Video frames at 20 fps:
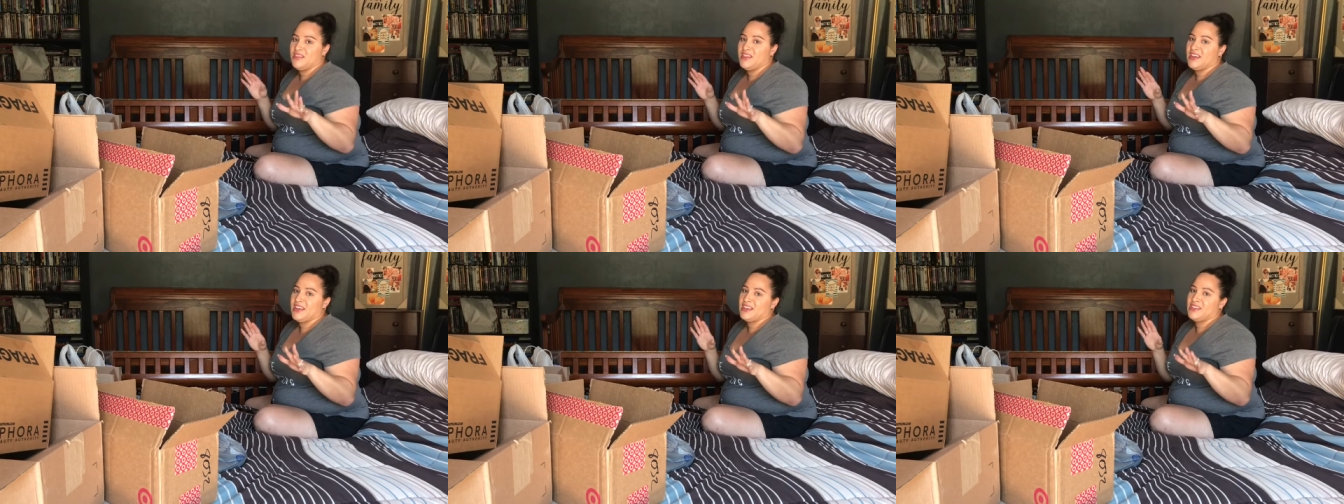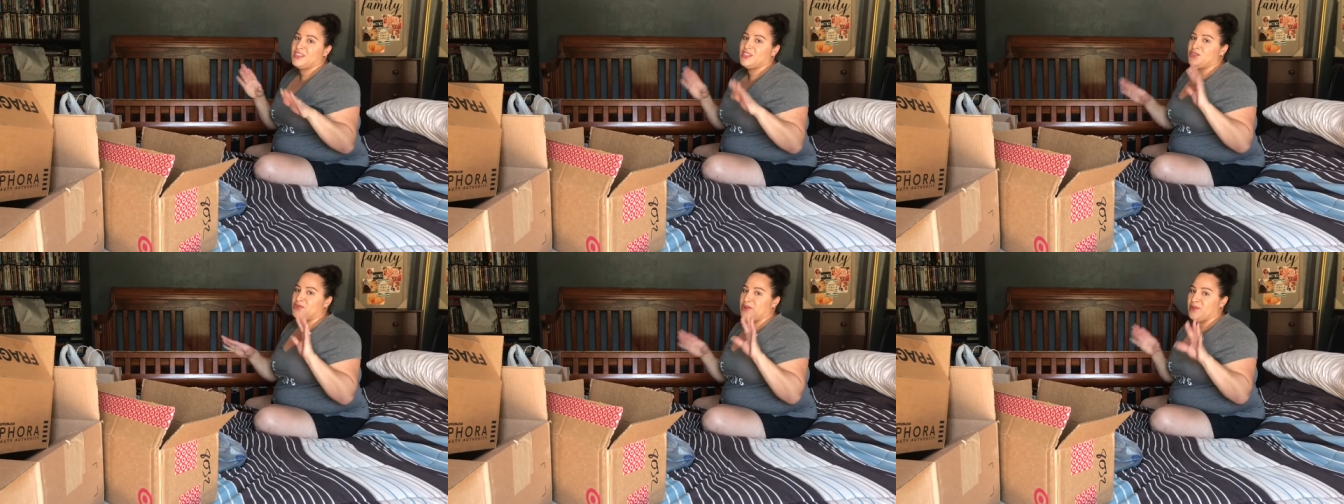of
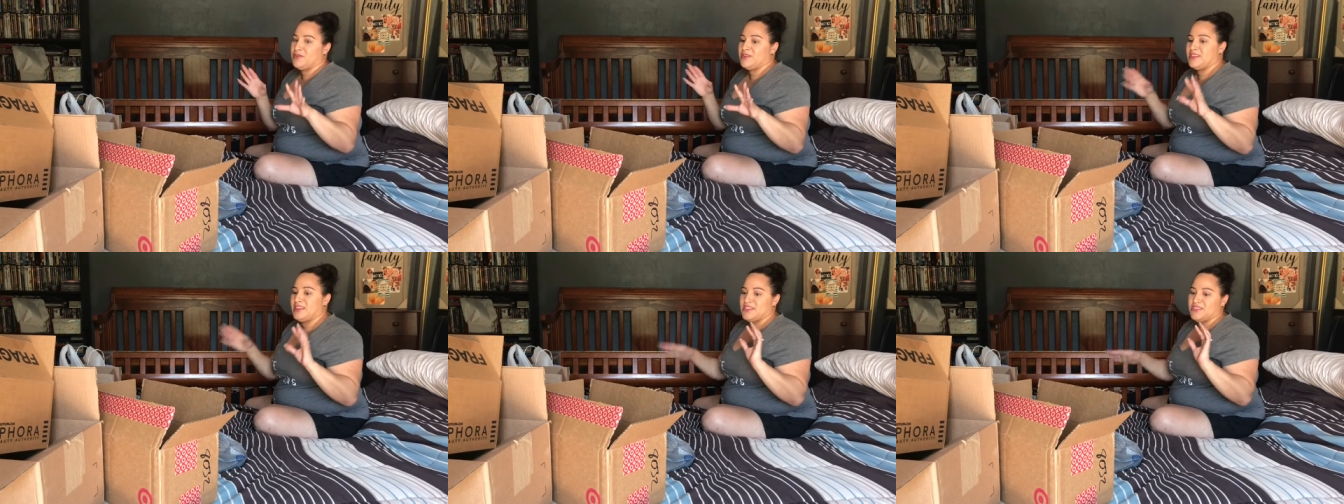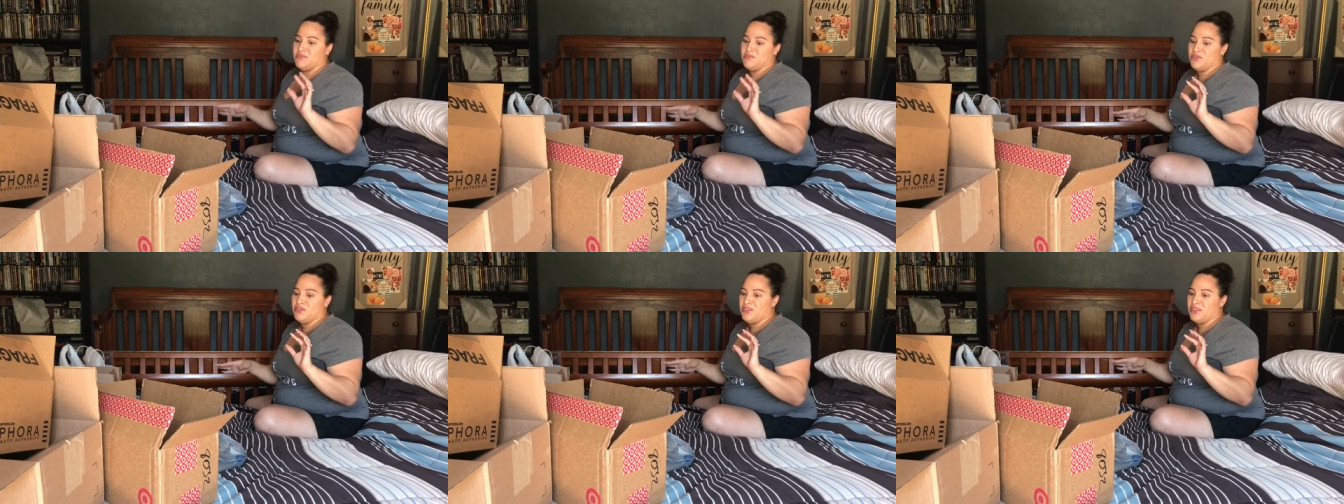like the 21
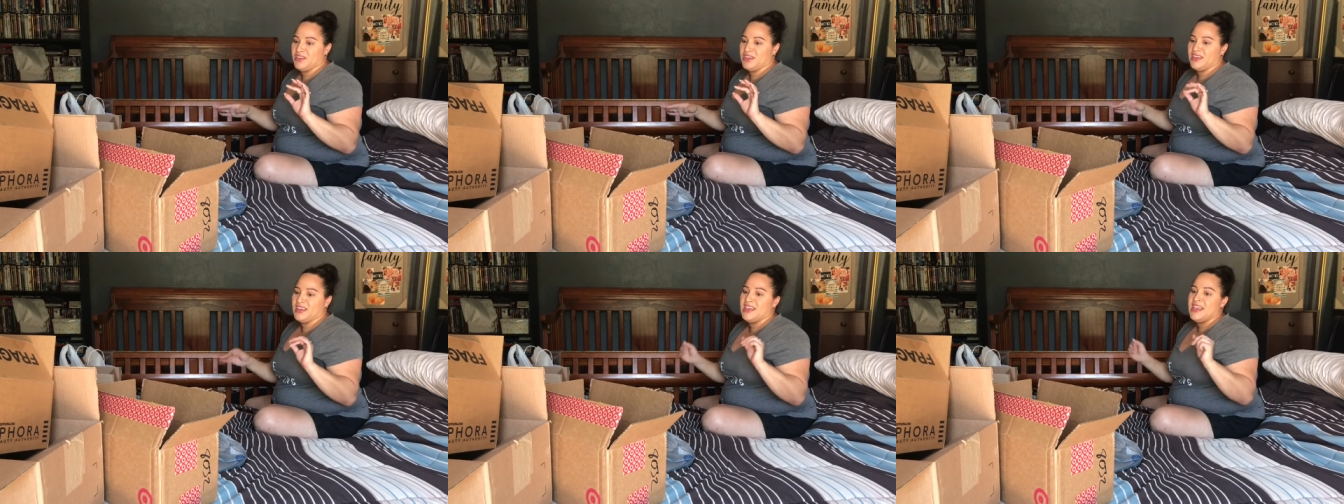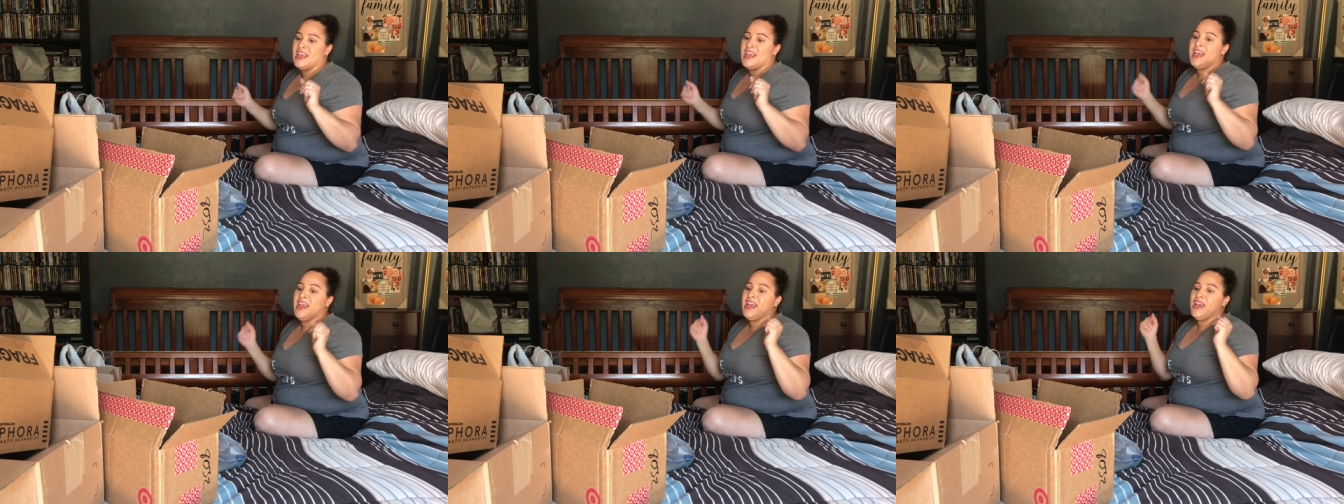Days of Beauty.
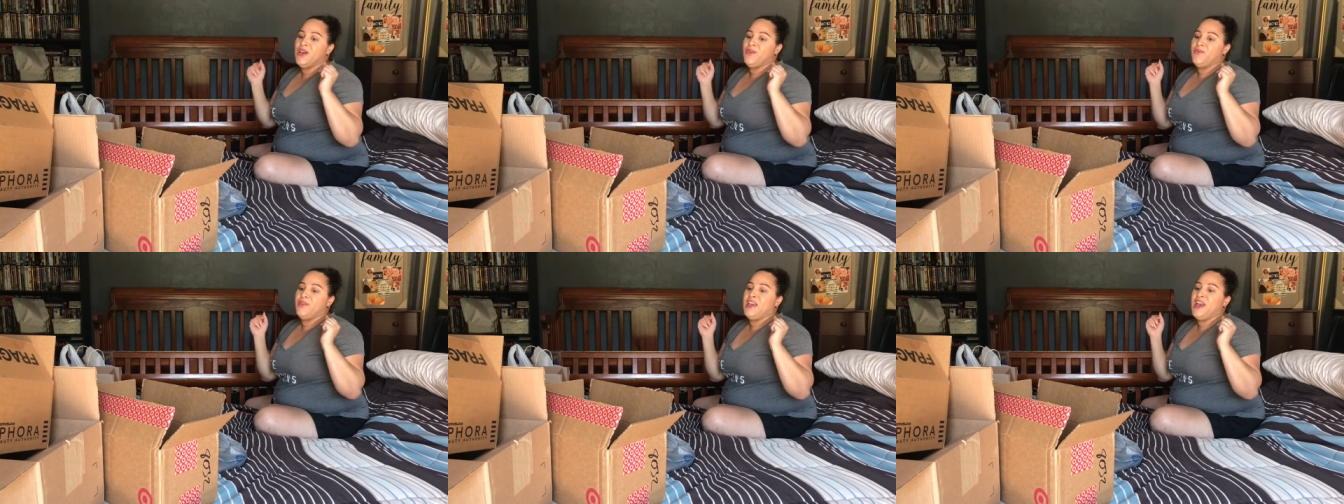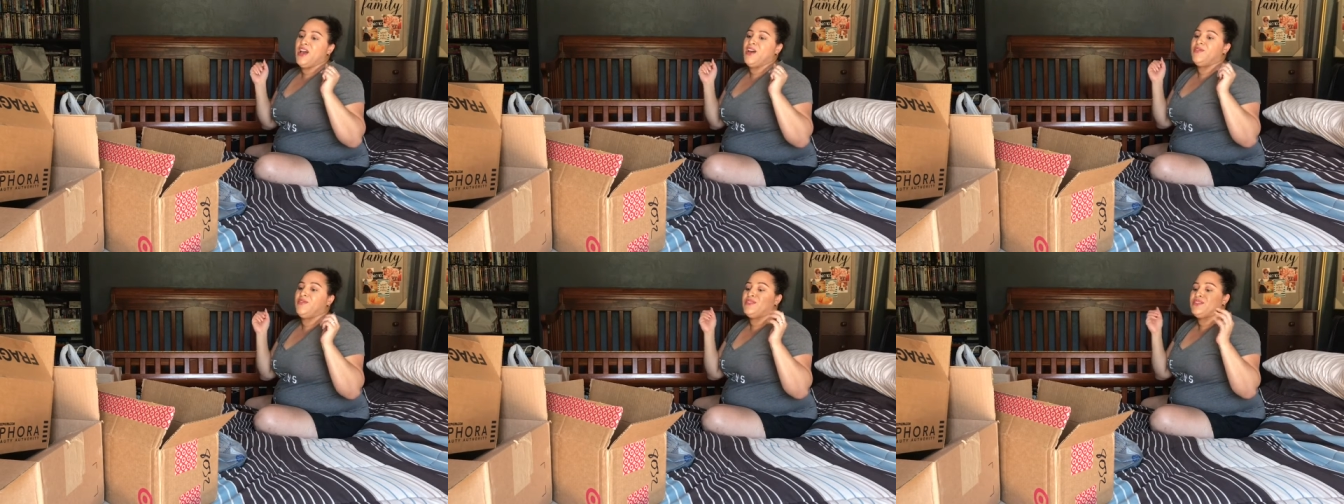We
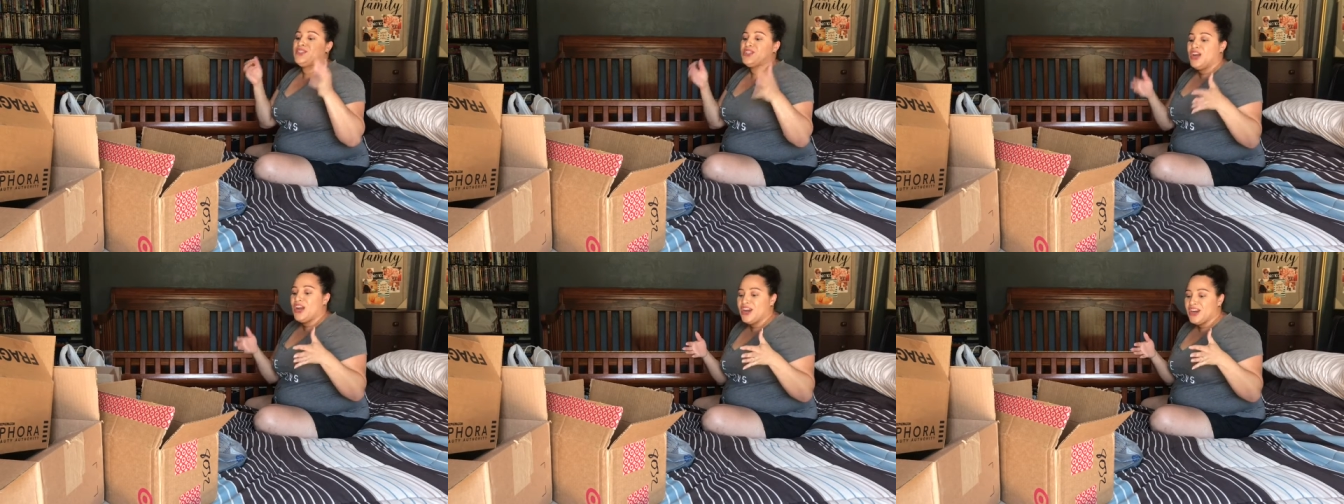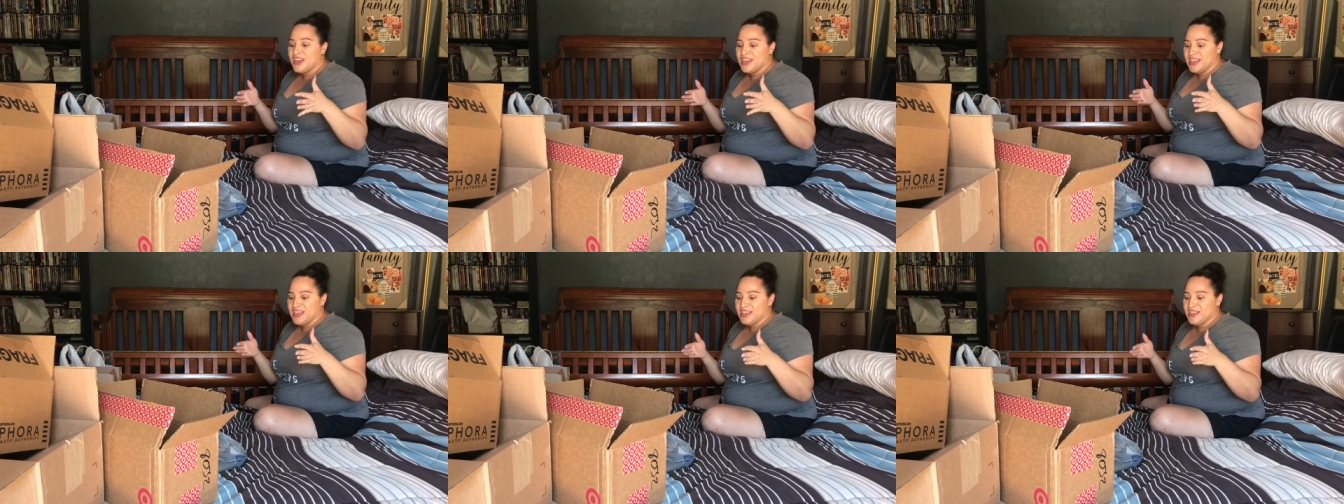have
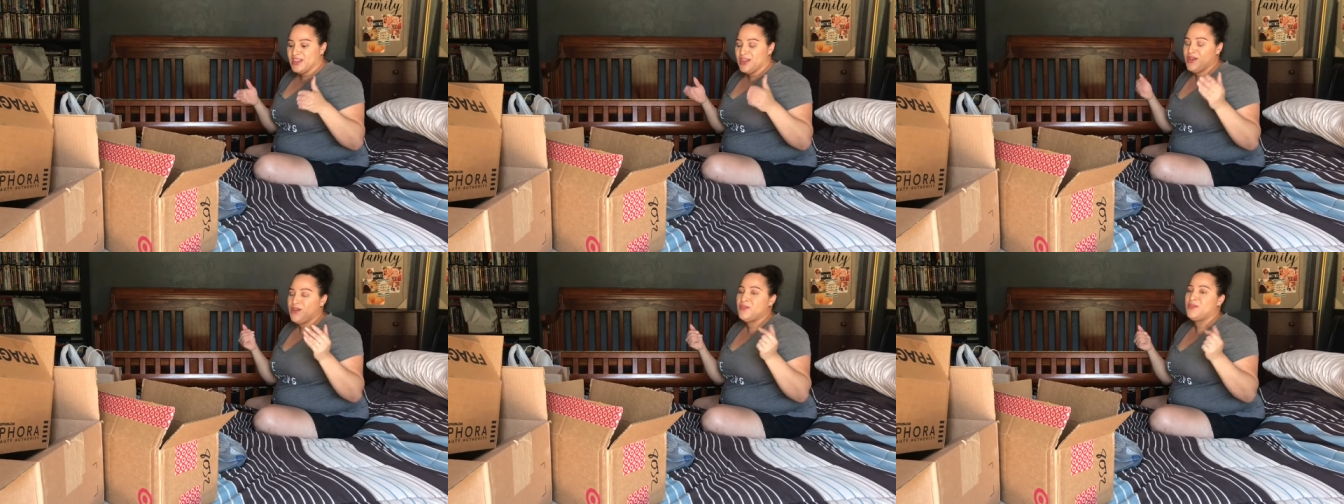Target